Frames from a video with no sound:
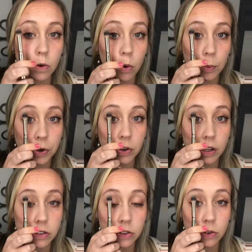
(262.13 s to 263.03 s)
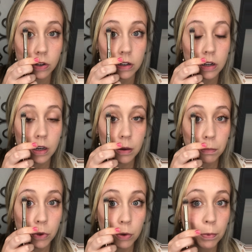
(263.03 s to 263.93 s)
Or when you get to your
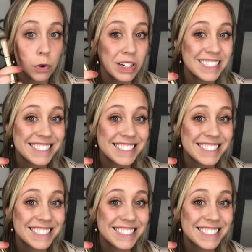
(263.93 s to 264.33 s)
pupil,